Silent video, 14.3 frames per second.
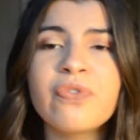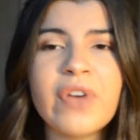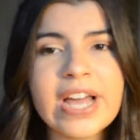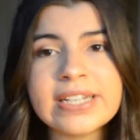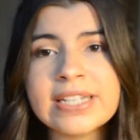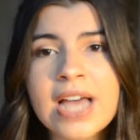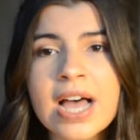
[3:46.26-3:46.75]

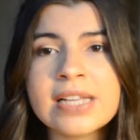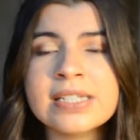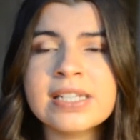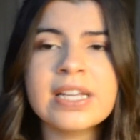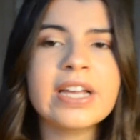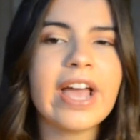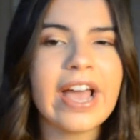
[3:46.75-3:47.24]

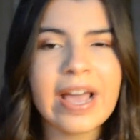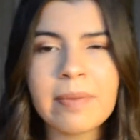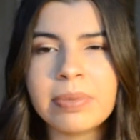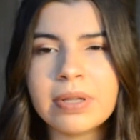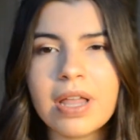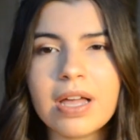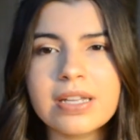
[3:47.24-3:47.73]
fantastic,
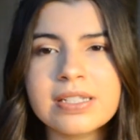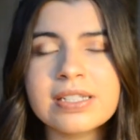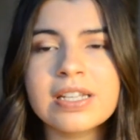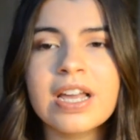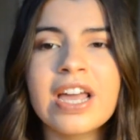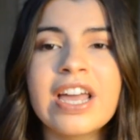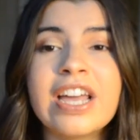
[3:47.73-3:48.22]
A+.
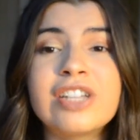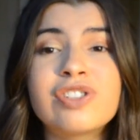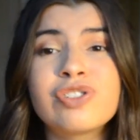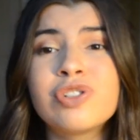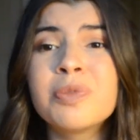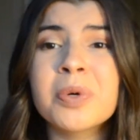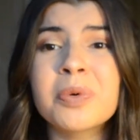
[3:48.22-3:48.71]
It's
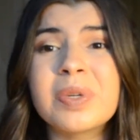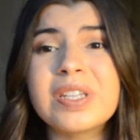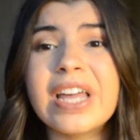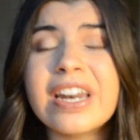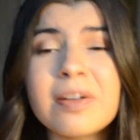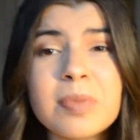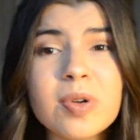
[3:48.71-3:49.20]
super
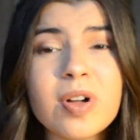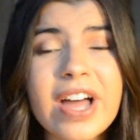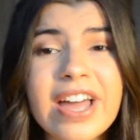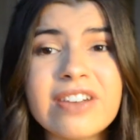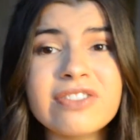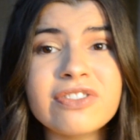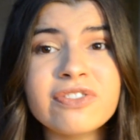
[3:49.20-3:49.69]
relatable
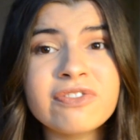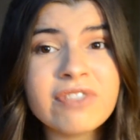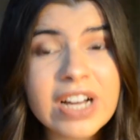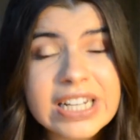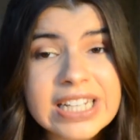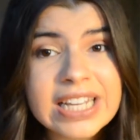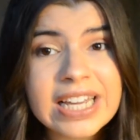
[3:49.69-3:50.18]
and
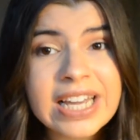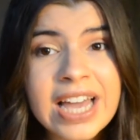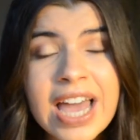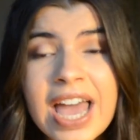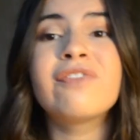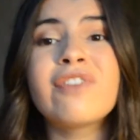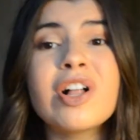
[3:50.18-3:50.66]
funny.
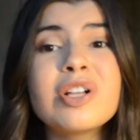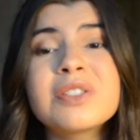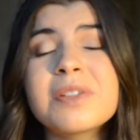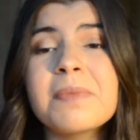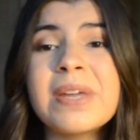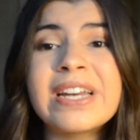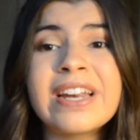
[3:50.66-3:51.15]
It follows
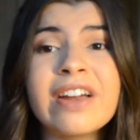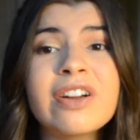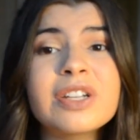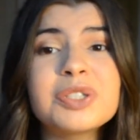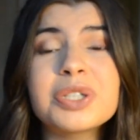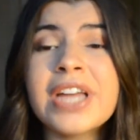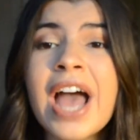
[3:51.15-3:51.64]
the main
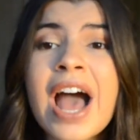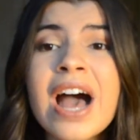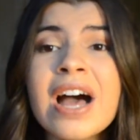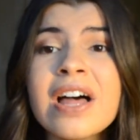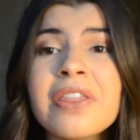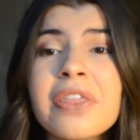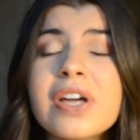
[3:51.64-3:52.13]
character,
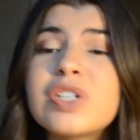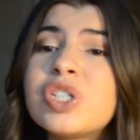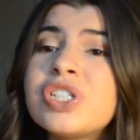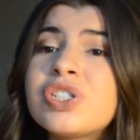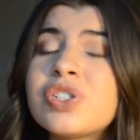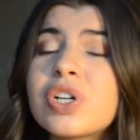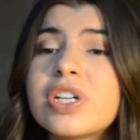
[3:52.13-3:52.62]
Kath, as she
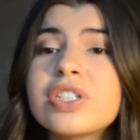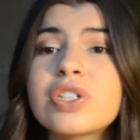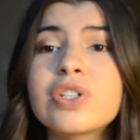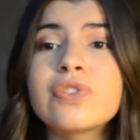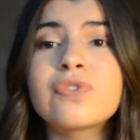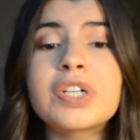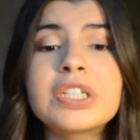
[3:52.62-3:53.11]
starts
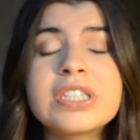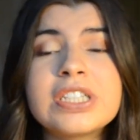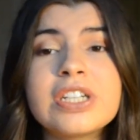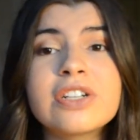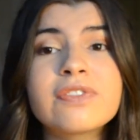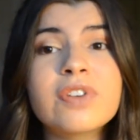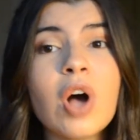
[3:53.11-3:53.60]
her first
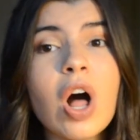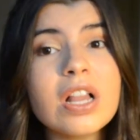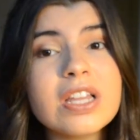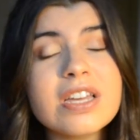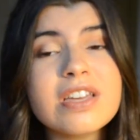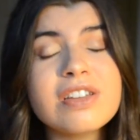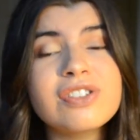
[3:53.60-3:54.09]
year of
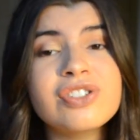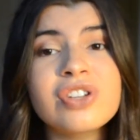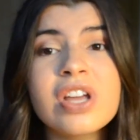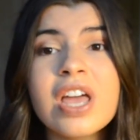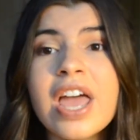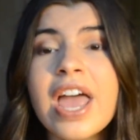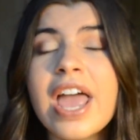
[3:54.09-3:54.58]
college,
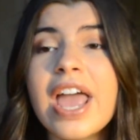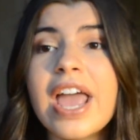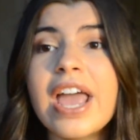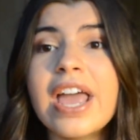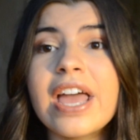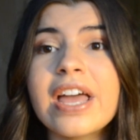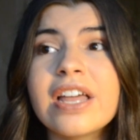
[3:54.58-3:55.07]

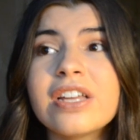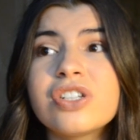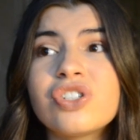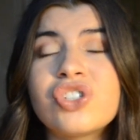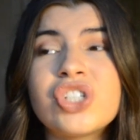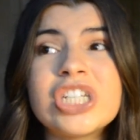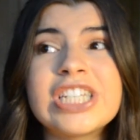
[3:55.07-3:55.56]
and
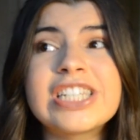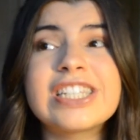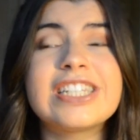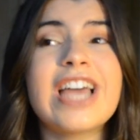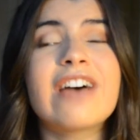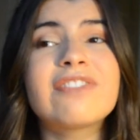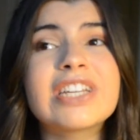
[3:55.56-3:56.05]
she's
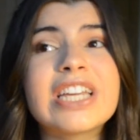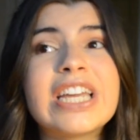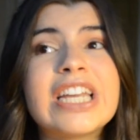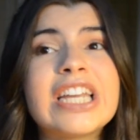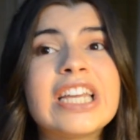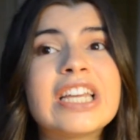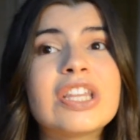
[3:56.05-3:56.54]

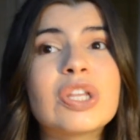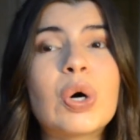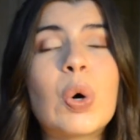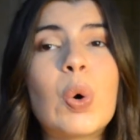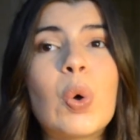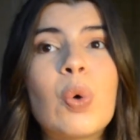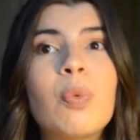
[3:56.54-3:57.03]
navigating the
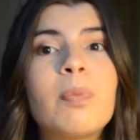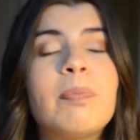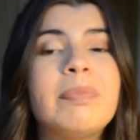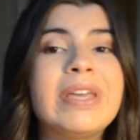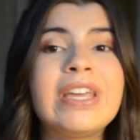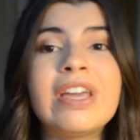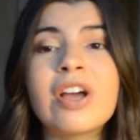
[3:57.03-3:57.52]
whole
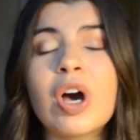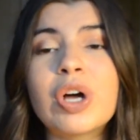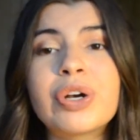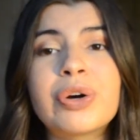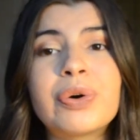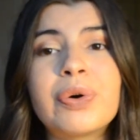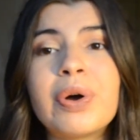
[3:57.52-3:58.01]
being
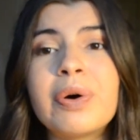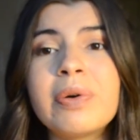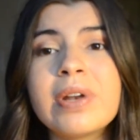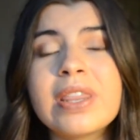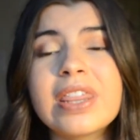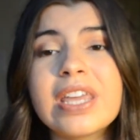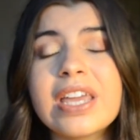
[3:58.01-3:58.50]
on her
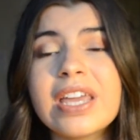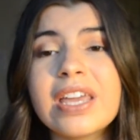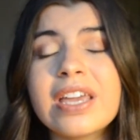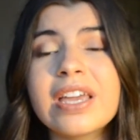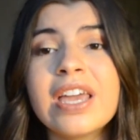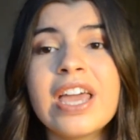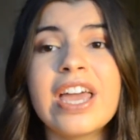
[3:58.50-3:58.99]
own
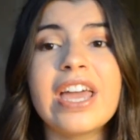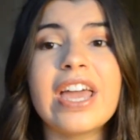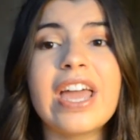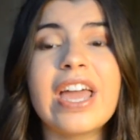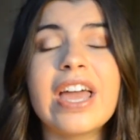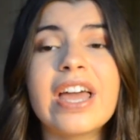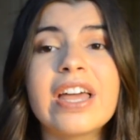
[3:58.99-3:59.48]
thing,
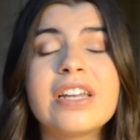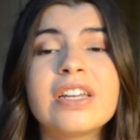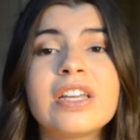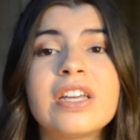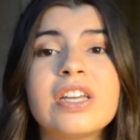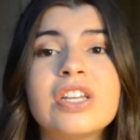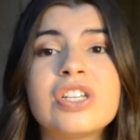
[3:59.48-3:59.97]

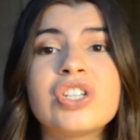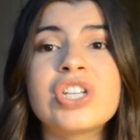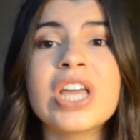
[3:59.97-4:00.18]
and she